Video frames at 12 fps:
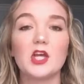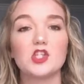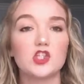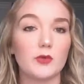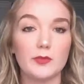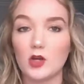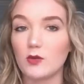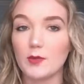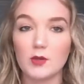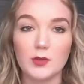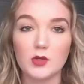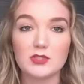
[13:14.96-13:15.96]
Show Me Your
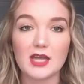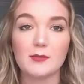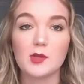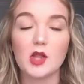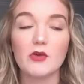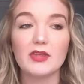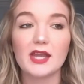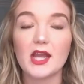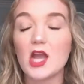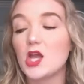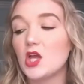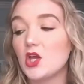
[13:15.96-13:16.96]
Moo type
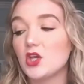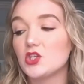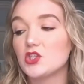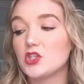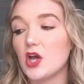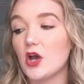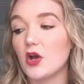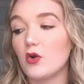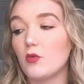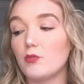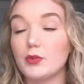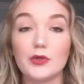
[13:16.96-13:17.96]
clothing.
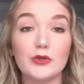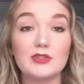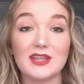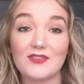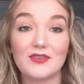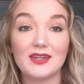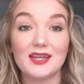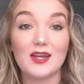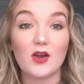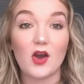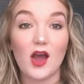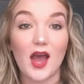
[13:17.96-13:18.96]
So Boohoo definitely
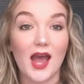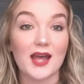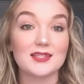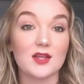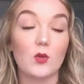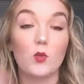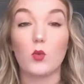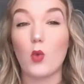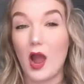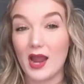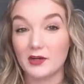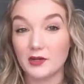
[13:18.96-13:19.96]
has a
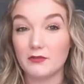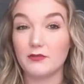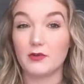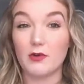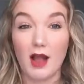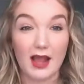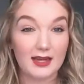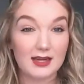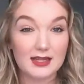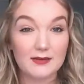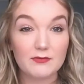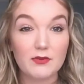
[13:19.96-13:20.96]
wider
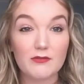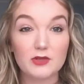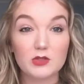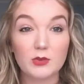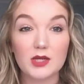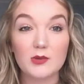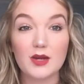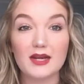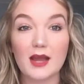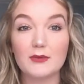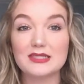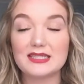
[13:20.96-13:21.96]
variety than Forever 21,
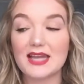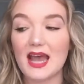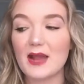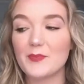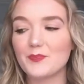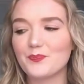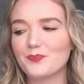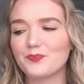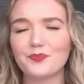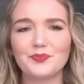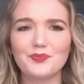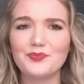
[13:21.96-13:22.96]
I would say.
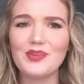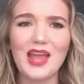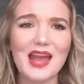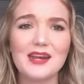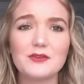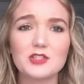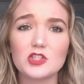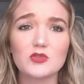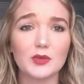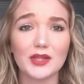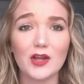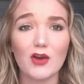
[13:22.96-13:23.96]
And I was just
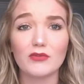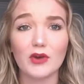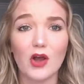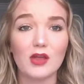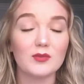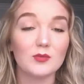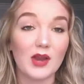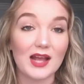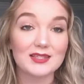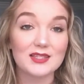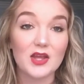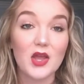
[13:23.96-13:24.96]
really overall
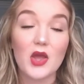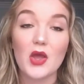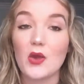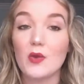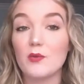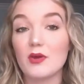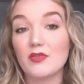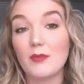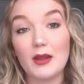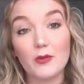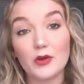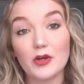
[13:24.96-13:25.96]
impressed with
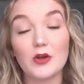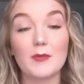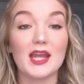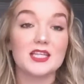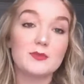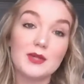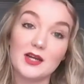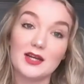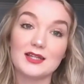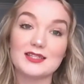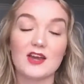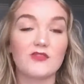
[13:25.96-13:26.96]
my order, my
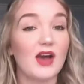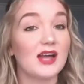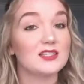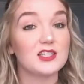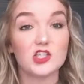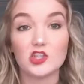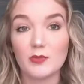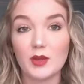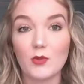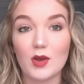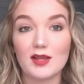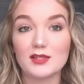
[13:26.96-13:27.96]
experience, how fast the
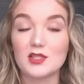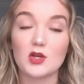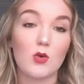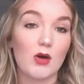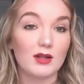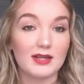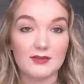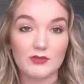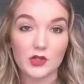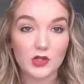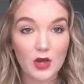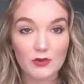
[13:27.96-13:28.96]
shipping was, the quality of
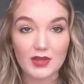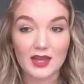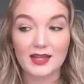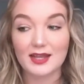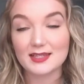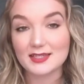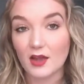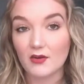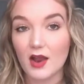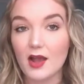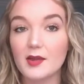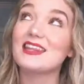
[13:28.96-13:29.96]
the clothing,
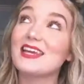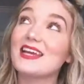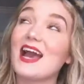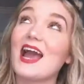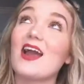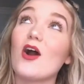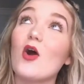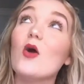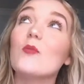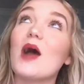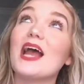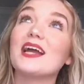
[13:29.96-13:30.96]
etc. I
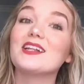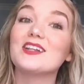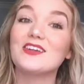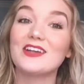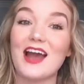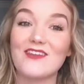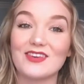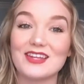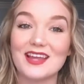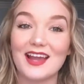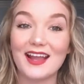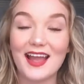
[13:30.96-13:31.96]
hope I included
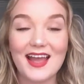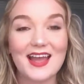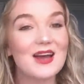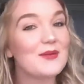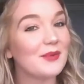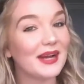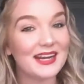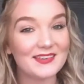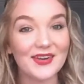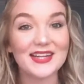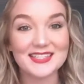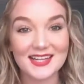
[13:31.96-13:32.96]
everything, but
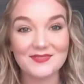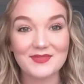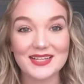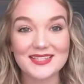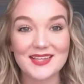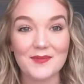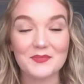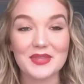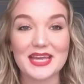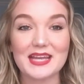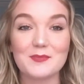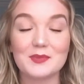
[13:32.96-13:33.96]
if I did miss
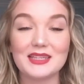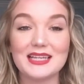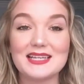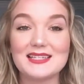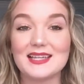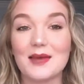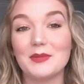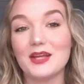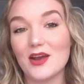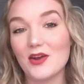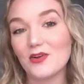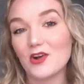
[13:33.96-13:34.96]
something, please let me
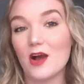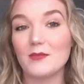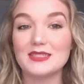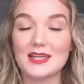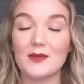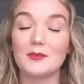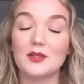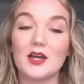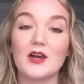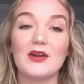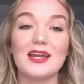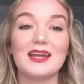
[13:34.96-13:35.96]
know, comment down
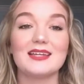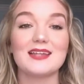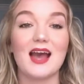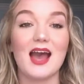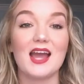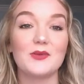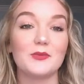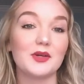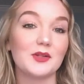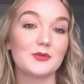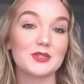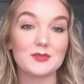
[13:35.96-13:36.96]
below, and I
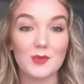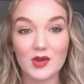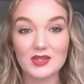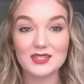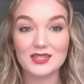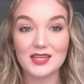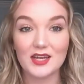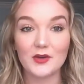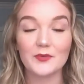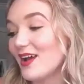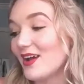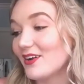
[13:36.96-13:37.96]
will respond to
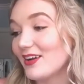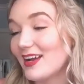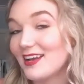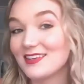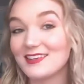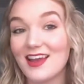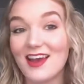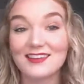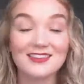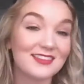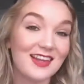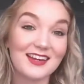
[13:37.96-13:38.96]
you. Okay, yeah,
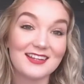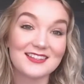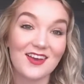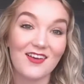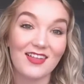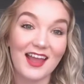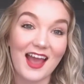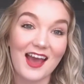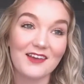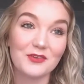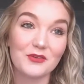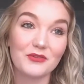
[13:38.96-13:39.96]
that is all I
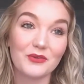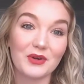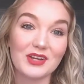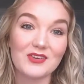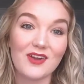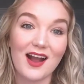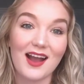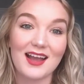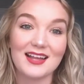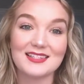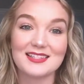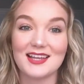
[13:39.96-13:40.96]
have for you
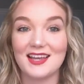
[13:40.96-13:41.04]
guys.